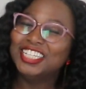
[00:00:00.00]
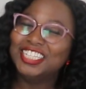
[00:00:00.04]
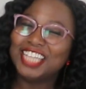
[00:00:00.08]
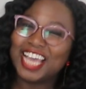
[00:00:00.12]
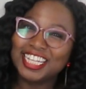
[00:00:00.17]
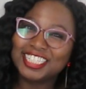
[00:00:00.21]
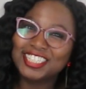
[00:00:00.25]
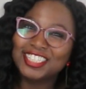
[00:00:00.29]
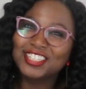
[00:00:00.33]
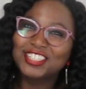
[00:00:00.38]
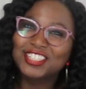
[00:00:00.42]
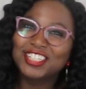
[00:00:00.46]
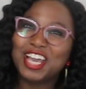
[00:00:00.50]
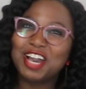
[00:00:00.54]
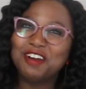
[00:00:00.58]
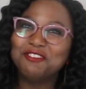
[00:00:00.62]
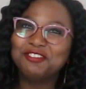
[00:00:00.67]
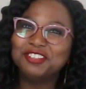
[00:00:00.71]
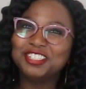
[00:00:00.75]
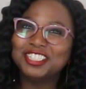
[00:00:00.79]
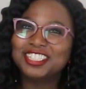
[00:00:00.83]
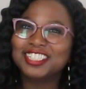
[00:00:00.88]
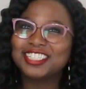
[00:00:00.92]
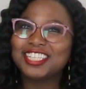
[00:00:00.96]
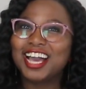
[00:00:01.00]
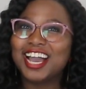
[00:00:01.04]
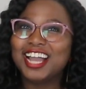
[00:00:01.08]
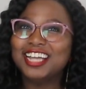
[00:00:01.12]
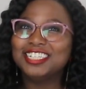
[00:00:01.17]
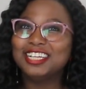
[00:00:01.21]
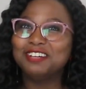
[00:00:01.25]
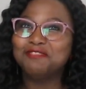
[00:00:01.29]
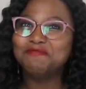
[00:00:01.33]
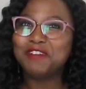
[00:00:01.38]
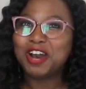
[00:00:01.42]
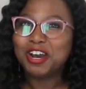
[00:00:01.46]
That's going to help you
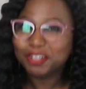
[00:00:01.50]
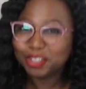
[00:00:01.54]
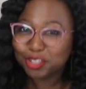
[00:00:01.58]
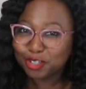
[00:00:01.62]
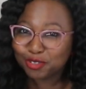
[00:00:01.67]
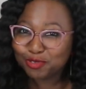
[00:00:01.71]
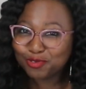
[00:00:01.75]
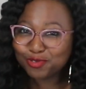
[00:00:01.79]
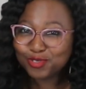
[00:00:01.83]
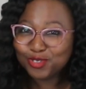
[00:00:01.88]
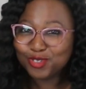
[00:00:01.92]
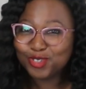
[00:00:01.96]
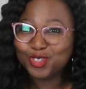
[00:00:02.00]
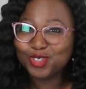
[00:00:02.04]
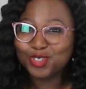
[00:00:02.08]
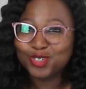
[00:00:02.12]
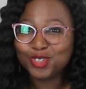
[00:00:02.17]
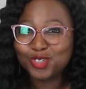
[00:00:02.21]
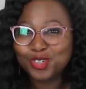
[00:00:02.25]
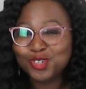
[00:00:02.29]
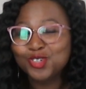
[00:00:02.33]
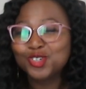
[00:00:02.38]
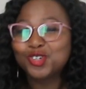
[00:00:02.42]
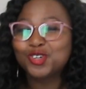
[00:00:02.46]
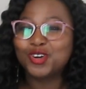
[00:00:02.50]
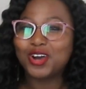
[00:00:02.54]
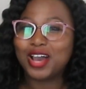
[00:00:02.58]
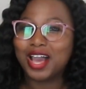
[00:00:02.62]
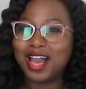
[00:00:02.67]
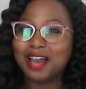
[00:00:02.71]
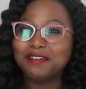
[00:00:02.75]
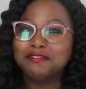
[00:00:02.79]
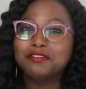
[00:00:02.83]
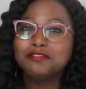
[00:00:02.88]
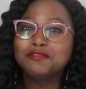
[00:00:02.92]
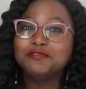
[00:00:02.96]
decide the amount of food to cook or
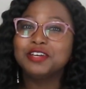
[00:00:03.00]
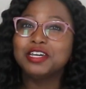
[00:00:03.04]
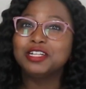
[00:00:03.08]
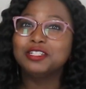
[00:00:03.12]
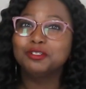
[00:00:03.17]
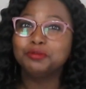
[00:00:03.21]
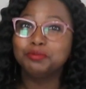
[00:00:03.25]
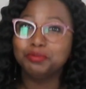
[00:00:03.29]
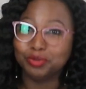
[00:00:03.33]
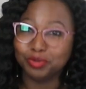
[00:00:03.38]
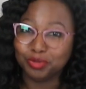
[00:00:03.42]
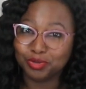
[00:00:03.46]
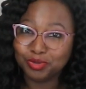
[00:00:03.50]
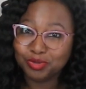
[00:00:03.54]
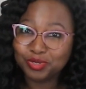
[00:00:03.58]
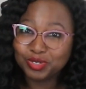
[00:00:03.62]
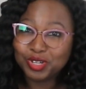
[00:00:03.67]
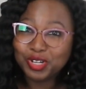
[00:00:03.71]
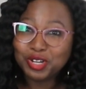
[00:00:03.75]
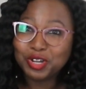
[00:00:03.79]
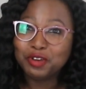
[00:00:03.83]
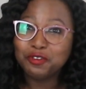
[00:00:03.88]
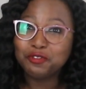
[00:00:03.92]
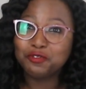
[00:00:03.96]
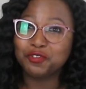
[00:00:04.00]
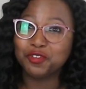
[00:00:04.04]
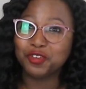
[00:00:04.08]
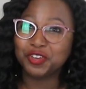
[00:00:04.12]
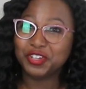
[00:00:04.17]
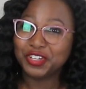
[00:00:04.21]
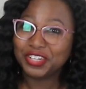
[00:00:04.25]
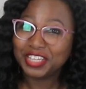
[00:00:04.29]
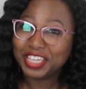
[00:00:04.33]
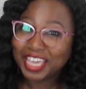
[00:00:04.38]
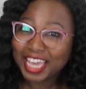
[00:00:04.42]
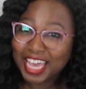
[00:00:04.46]
have available for
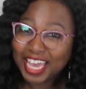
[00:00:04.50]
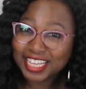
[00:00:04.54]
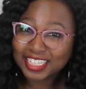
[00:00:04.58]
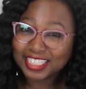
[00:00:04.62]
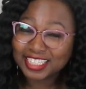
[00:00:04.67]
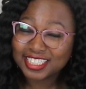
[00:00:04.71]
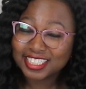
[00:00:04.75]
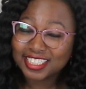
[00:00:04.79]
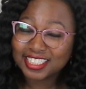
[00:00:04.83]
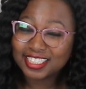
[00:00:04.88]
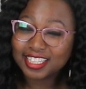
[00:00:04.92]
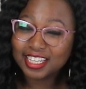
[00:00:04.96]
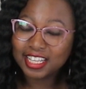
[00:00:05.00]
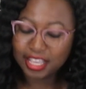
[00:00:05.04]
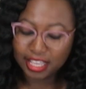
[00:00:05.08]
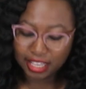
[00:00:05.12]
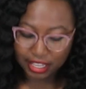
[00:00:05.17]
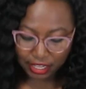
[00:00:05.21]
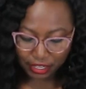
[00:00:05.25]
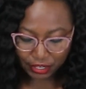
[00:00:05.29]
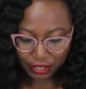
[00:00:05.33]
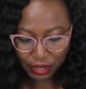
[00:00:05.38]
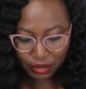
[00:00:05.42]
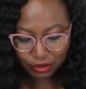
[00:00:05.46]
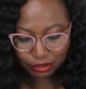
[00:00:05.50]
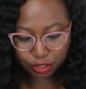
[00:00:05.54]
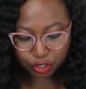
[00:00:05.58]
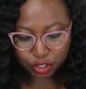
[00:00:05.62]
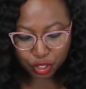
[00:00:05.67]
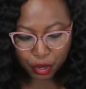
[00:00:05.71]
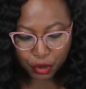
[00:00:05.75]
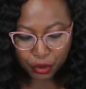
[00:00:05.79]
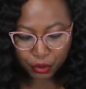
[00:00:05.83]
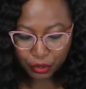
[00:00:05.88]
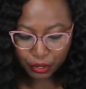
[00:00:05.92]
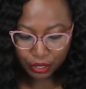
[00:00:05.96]
your guests. You know,
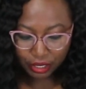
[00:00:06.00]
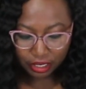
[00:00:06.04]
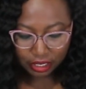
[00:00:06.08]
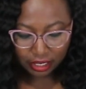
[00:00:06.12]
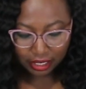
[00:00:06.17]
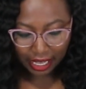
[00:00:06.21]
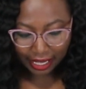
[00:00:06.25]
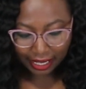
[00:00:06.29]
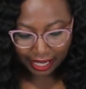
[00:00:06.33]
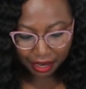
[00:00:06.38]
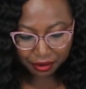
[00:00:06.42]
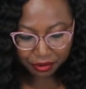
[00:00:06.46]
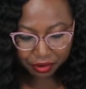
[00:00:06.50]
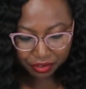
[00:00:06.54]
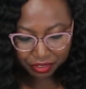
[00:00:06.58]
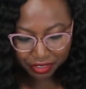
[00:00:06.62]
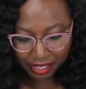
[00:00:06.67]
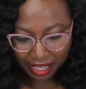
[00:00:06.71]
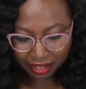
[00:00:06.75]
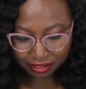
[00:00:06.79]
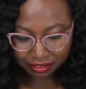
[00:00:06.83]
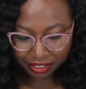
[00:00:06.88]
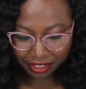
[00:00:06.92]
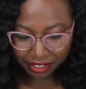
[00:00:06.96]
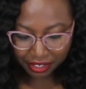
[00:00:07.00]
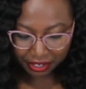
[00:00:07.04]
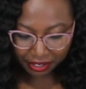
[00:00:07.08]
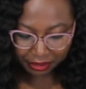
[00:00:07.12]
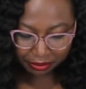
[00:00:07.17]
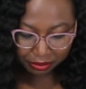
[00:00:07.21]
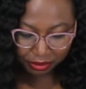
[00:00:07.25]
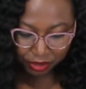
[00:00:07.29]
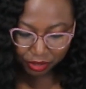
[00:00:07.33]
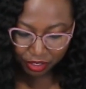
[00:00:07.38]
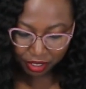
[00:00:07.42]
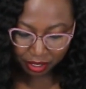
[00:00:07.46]
so like I wrote down
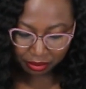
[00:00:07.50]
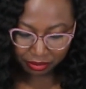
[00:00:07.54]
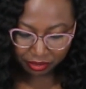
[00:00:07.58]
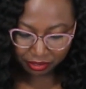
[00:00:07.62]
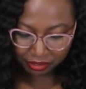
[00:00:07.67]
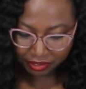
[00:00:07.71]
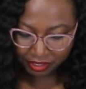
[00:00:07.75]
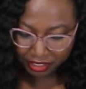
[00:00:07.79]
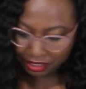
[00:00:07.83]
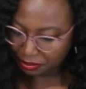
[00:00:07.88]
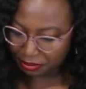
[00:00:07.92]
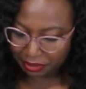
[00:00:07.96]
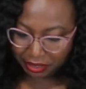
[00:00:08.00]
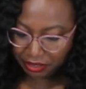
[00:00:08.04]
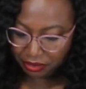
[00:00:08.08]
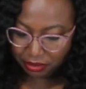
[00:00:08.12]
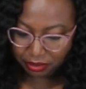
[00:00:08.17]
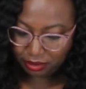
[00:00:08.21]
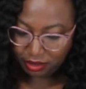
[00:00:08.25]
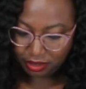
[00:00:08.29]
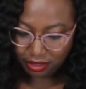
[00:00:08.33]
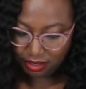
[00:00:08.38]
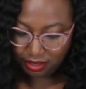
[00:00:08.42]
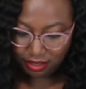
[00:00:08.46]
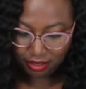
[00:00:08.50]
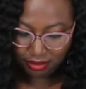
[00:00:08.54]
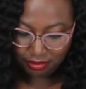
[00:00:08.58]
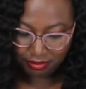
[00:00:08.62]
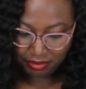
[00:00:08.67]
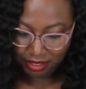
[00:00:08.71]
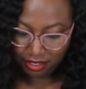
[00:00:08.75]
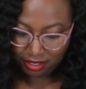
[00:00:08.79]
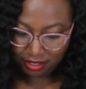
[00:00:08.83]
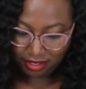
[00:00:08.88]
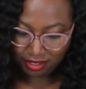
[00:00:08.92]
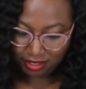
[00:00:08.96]
here, sorry, I'm reading my notes
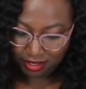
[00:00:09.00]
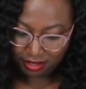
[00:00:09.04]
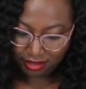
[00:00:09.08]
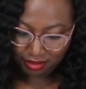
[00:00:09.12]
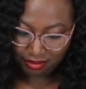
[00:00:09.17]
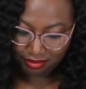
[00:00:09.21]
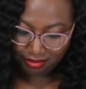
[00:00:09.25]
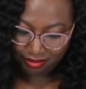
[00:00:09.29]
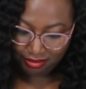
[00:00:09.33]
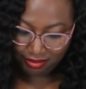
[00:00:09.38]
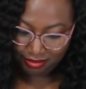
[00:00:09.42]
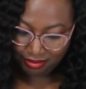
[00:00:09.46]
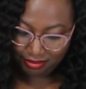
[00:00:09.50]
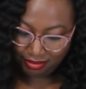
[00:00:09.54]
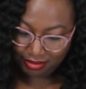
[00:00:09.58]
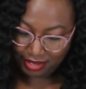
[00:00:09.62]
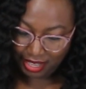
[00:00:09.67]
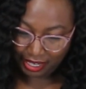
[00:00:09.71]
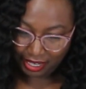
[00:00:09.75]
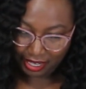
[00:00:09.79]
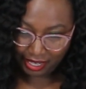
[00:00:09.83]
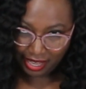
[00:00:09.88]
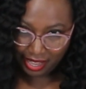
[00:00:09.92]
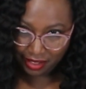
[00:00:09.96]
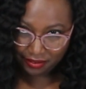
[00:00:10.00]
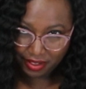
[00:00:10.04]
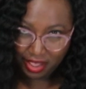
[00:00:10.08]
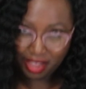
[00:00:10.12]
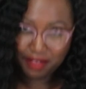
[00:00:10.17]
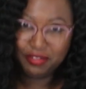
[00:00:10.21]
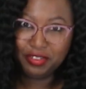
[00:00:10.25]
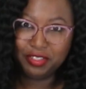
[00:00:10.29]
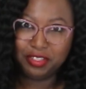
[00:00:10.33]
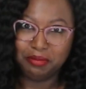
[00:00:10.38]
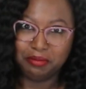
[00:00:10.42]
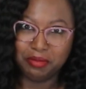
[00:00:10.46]
because I can have
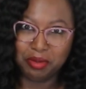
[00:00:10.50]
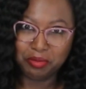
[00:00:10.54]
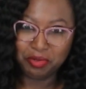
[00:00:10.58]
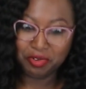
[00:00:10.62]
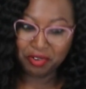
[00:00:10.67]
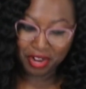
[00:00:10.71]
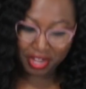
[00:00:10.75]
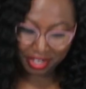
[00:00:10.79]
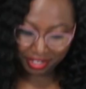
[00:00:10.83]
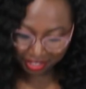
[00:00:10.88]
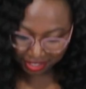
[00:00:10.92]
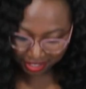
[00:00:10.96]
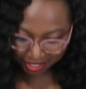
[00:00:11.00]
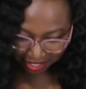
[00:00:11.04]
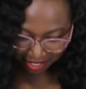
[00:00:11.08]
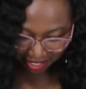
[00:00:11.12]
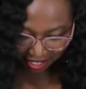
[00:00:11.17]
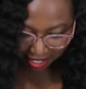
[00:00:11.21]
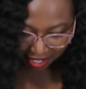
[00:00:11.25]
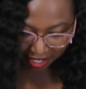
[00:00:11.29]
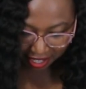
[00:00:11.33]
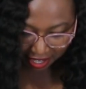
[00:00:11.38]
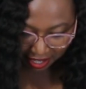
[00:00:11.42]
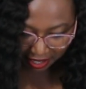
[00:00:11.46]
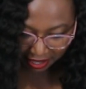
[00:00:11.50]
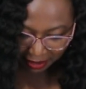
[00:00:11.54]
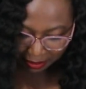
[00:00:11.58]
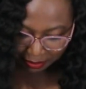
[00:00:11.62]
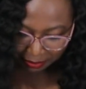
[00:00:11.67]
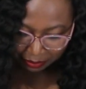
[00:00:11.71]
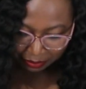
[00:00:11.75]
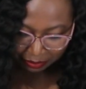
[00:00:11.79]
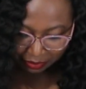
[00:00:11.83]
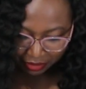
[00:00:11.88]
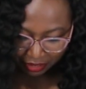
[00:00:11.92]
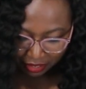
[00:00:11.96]
everything memorized.
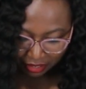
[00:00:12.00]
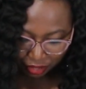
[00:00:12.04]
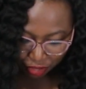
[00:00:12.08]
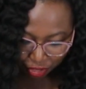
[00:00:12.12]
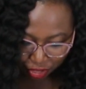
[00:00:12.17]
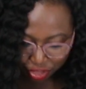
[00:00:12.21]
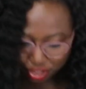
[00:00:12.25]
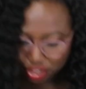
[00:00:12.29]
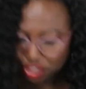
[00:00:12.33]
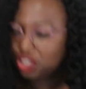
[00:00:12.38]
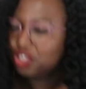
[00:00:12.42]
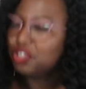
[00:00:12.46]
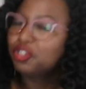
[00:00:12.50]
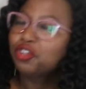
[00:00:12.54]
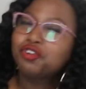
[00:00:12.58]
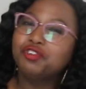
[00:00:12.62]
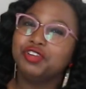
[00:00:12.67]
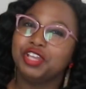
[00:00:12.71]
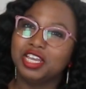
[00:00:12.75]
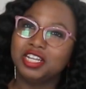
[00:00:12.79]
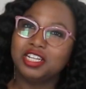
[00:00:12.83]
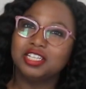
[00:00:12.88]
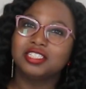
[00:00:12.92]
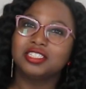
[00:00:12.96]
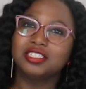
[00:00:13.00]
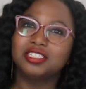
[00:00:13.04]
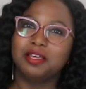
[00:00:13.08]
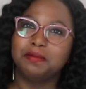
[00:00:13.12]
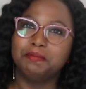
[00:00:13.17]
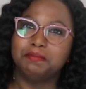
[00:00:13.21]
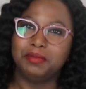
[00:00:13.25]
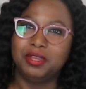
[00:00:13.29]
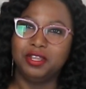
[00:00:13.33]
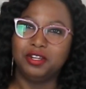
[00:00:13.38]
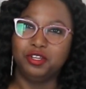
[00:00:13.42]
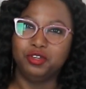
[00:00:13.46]
Just create a
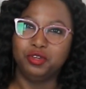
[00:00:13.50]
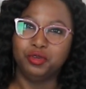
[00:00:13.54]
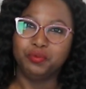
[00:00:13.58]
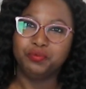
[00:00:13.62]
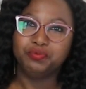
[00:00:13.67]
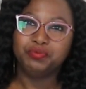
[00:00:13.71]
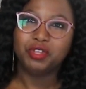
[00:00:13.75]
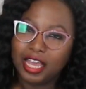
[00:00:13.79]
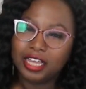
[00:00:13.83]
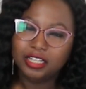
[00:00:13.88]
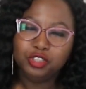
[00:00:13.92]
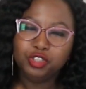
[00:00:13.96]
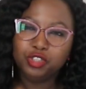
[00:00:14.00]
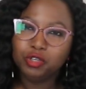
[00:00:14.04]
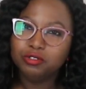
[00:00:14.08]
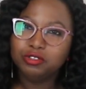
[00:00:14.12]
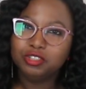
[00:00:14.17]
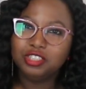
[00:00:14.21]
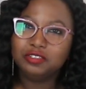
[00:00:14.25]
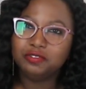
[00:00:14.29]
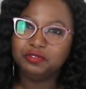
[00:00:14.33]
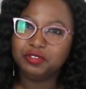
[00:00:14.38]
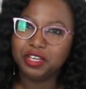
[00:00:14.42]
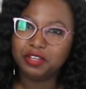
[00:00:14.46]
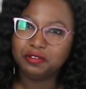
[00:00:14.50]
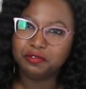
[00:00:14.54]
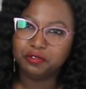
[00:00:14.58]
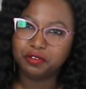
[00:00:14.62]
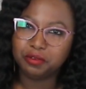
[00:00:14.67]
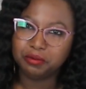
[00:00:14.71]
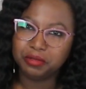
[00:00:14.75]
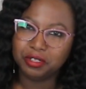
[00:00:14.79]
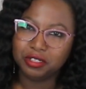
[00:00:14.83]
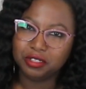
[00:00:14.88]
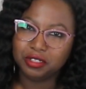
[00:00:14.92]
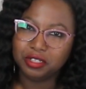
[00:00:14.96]
set menu and don't deviate
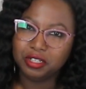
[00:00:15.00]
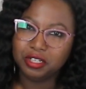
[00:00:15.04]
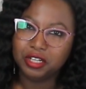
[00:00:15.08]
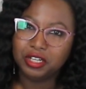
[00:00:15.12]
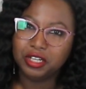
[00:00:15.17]
from it.